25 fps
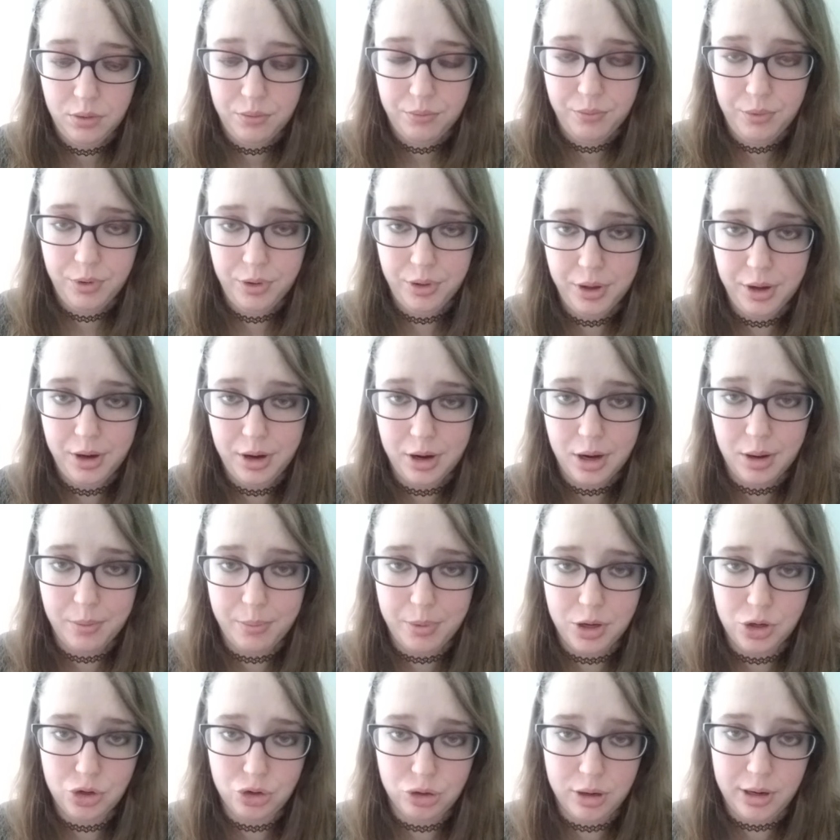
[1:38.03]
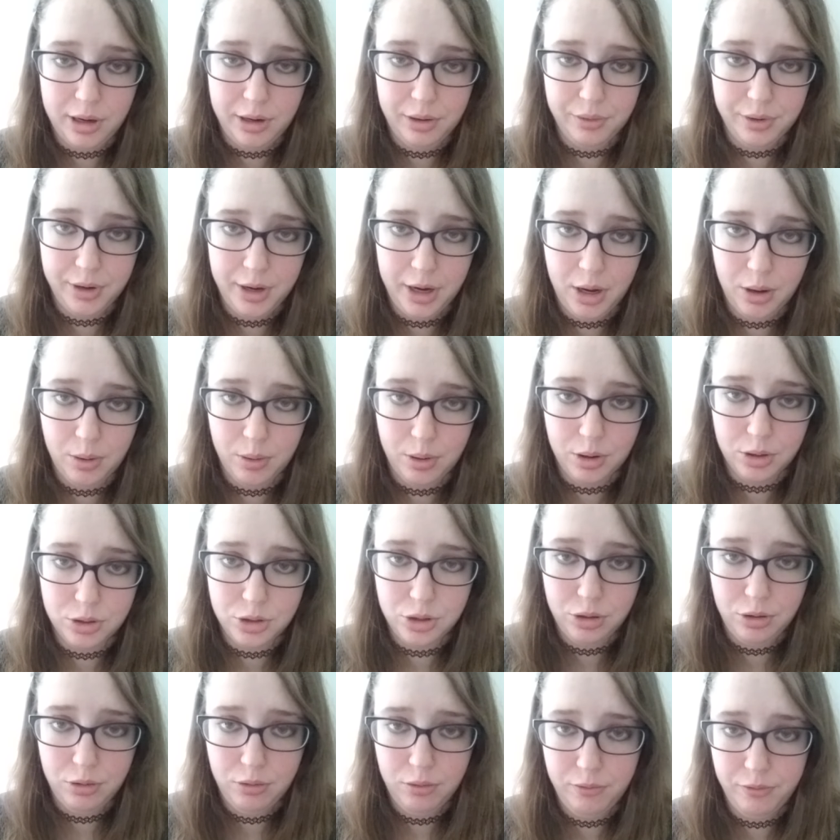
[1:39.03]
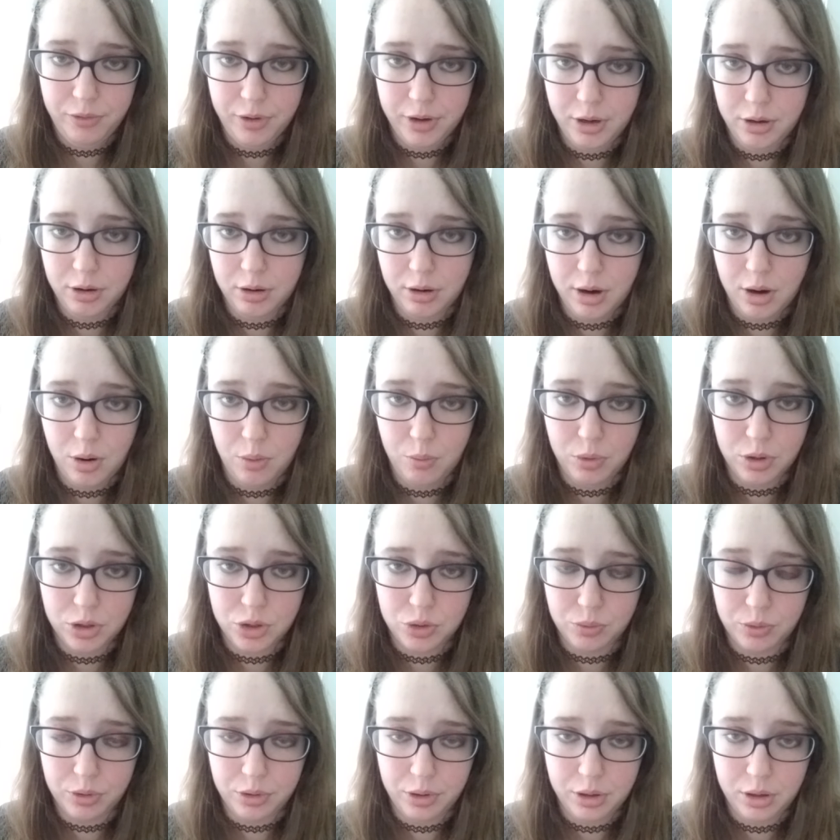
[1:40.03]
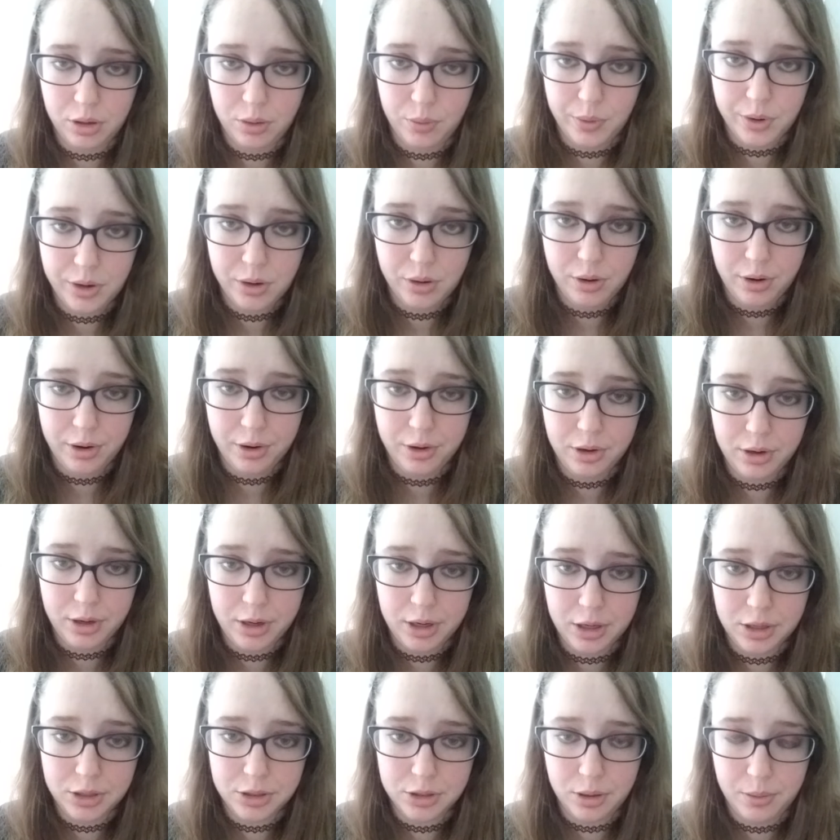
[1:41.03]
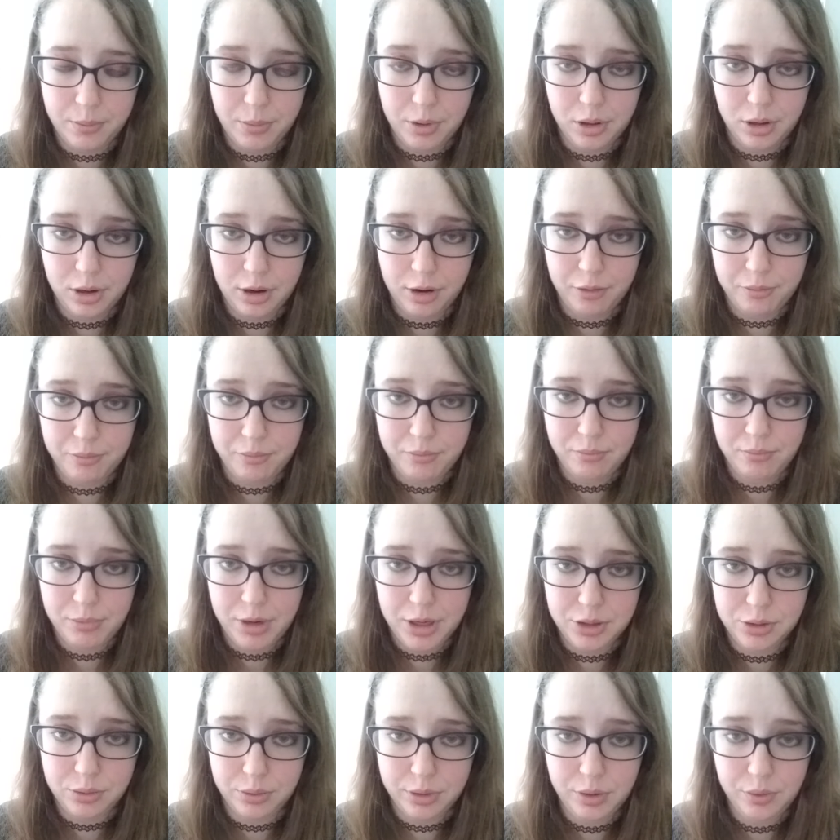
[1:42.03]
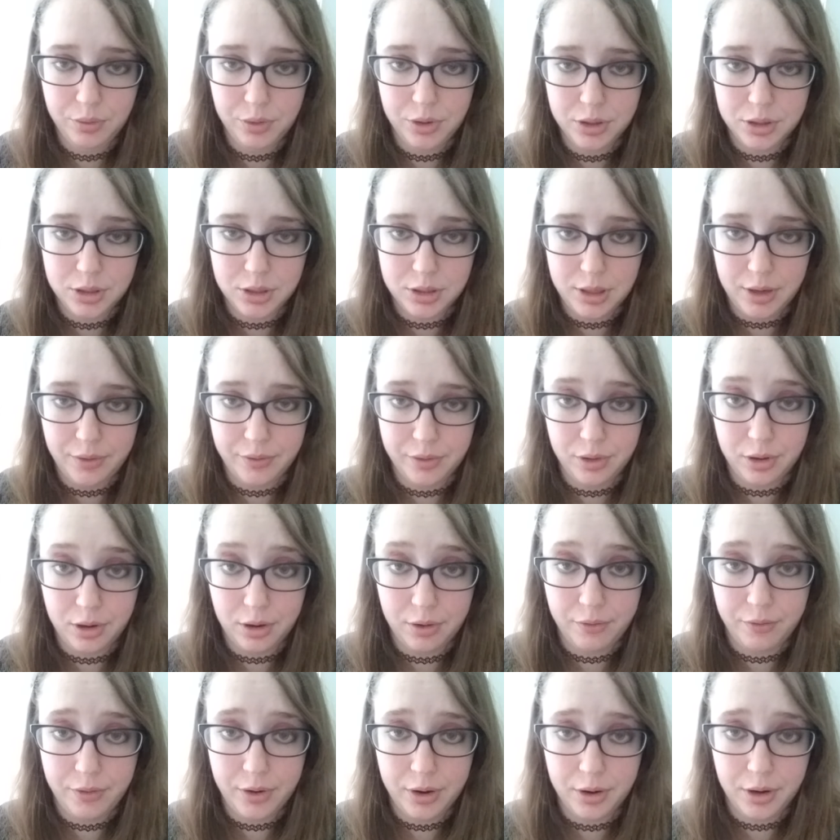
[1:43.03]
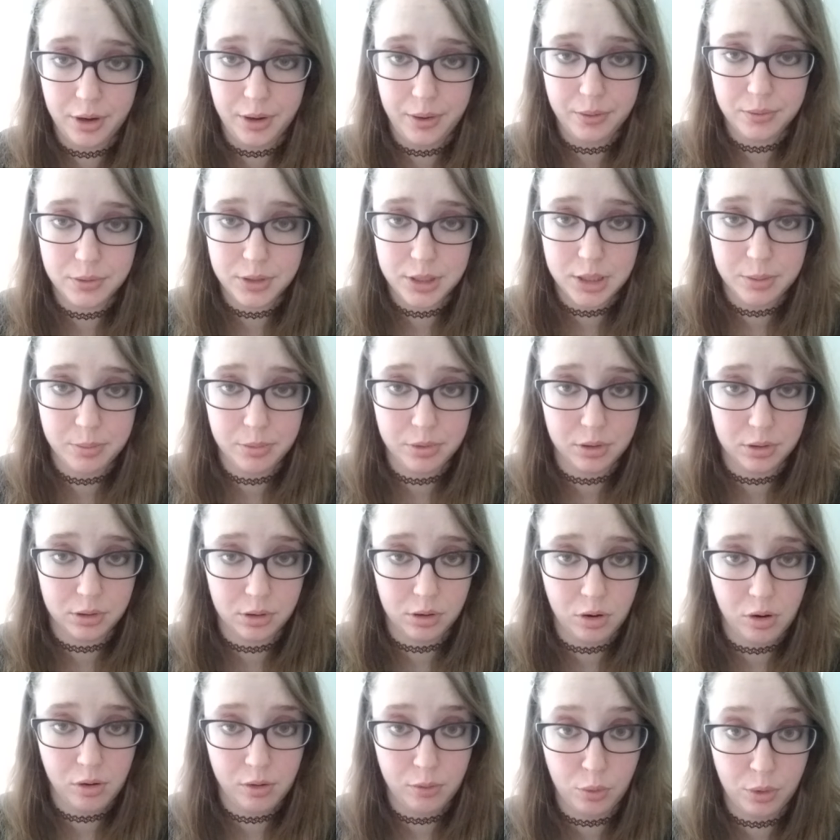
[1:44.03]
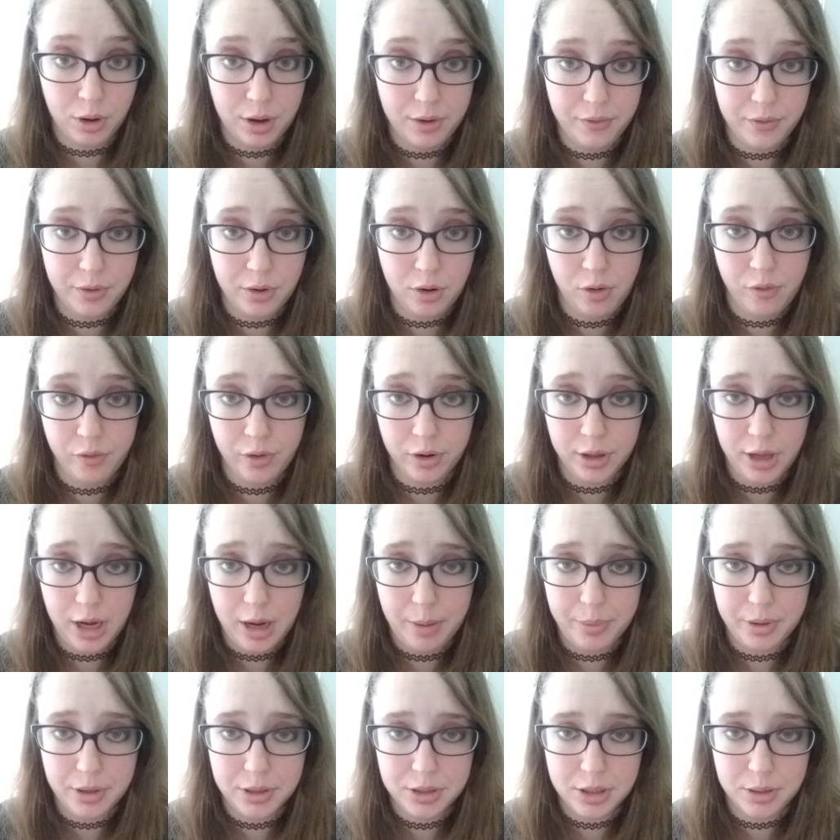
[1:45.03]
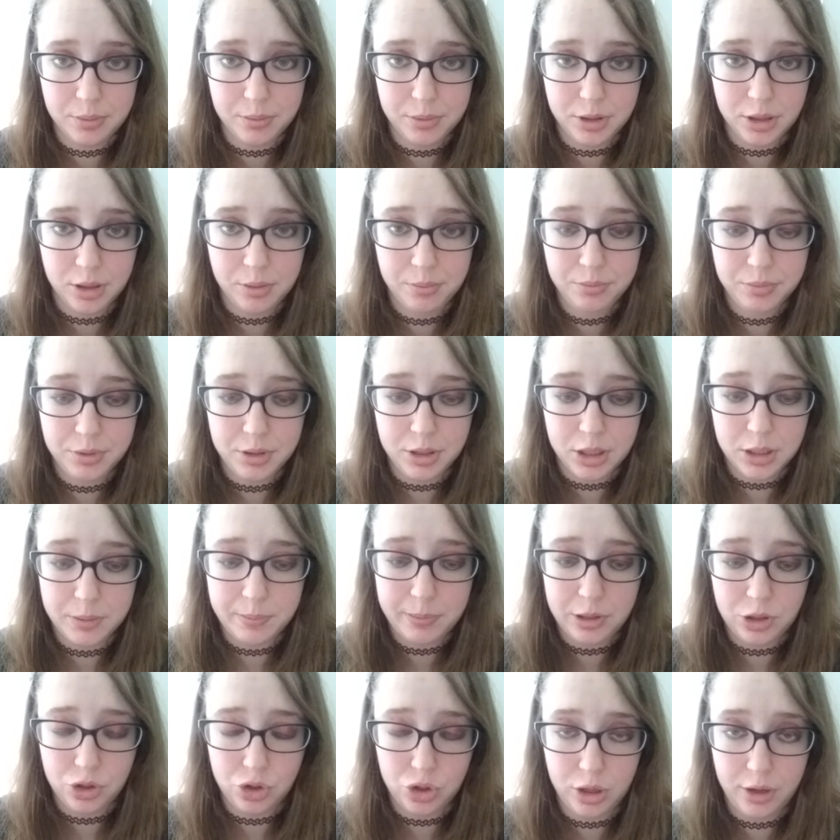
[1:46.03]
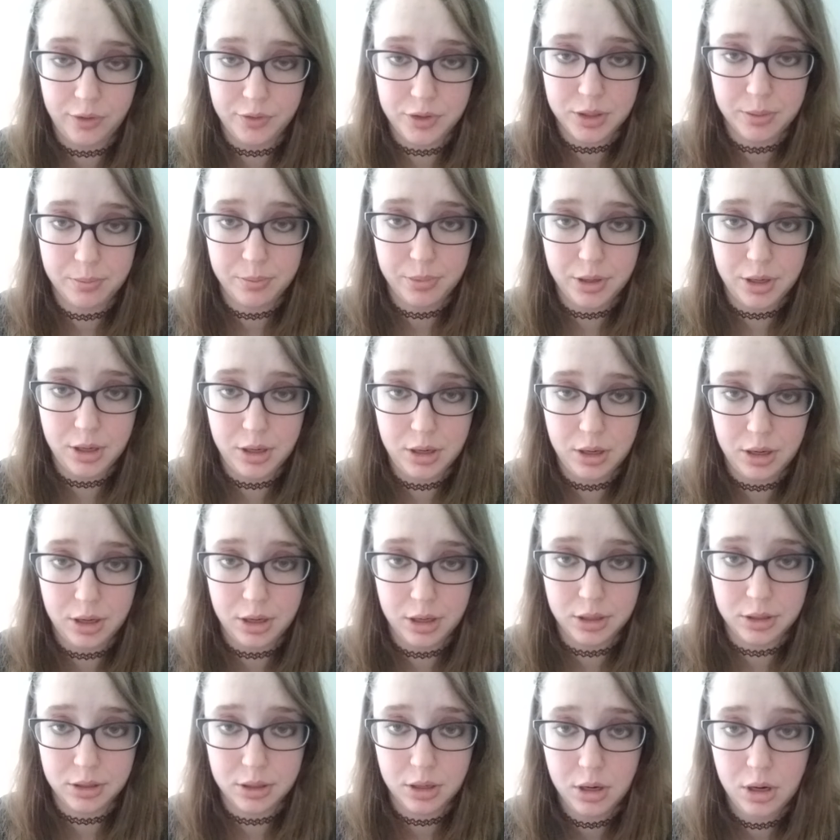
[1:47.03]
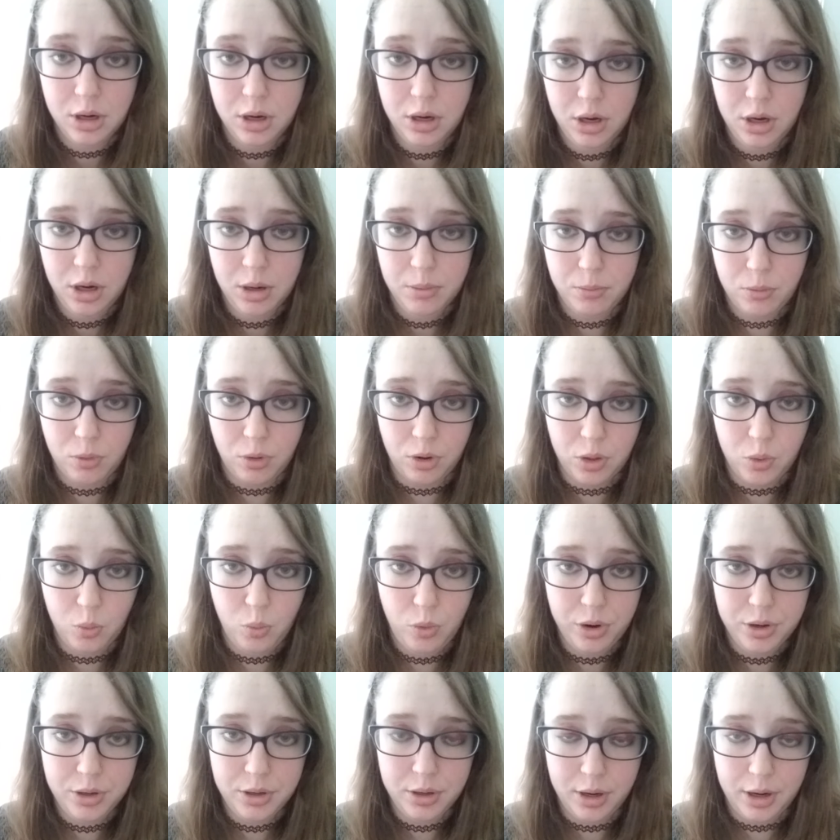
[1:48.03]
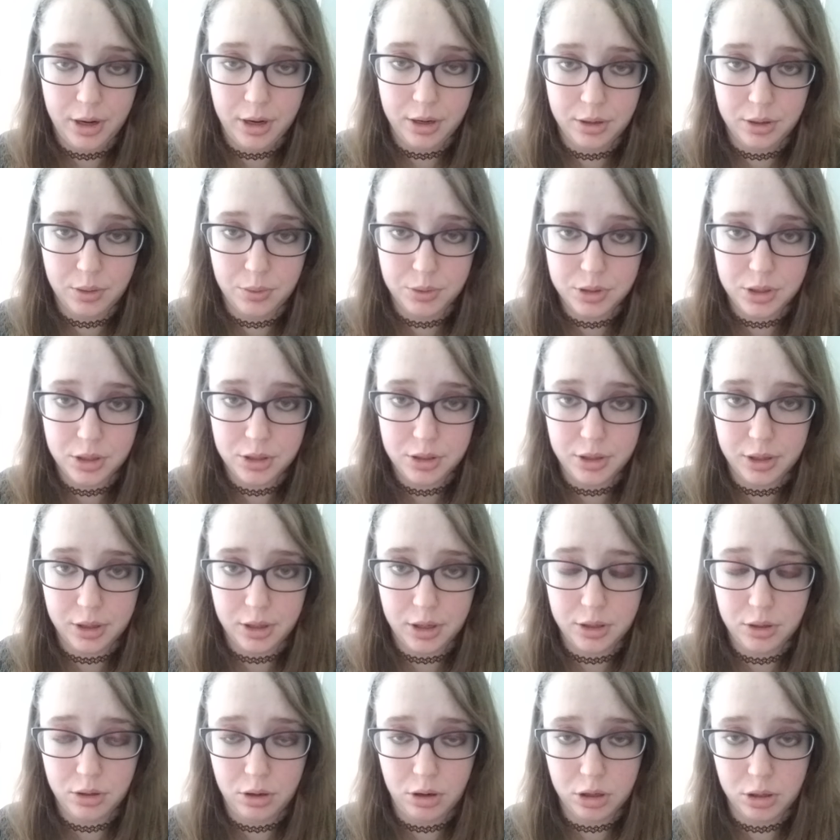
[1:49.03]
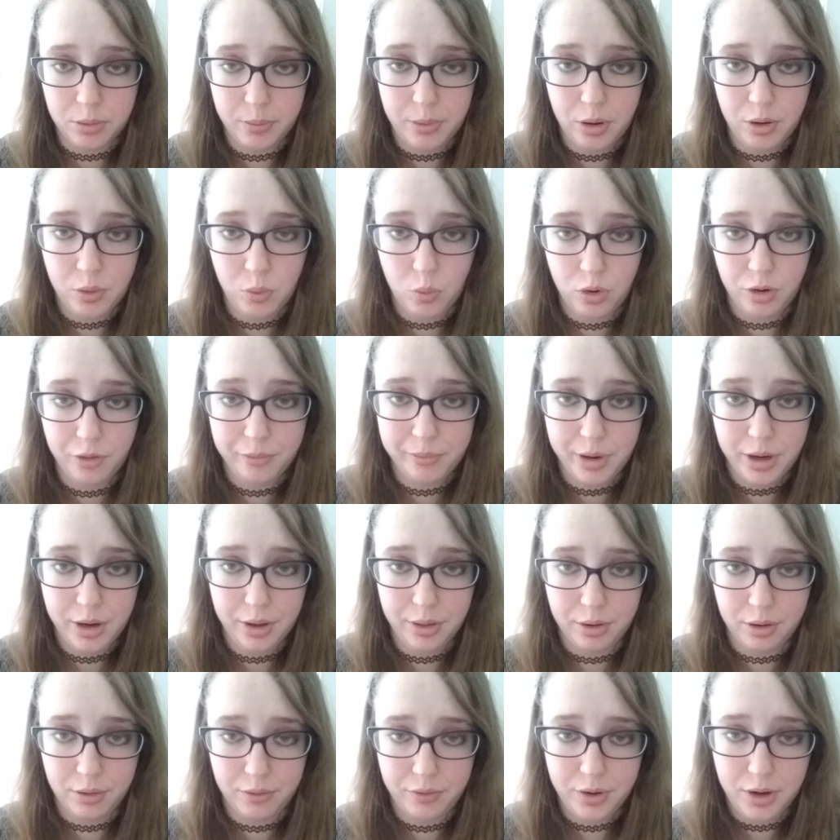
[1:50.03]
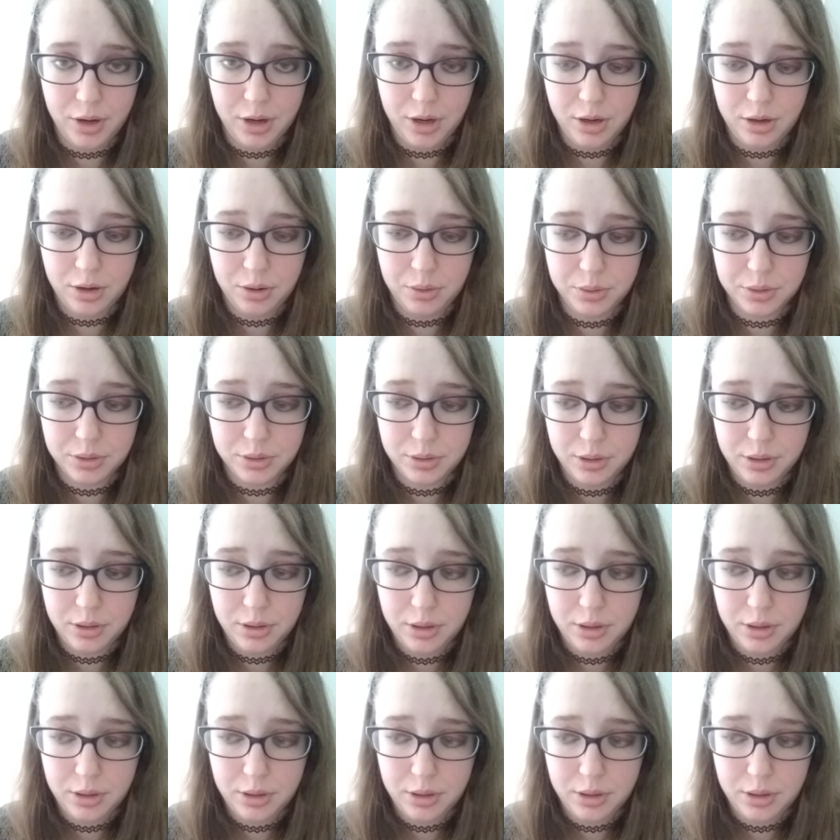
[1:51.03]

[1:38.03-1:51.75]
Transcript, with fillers: really kind of be trial and error to figure out what's really going on as um, a lot of mental illnesses have a lot of very similar or even overlapping symptoms especially if somebody has more than one diagnosis, like I talked about in one of my other videos.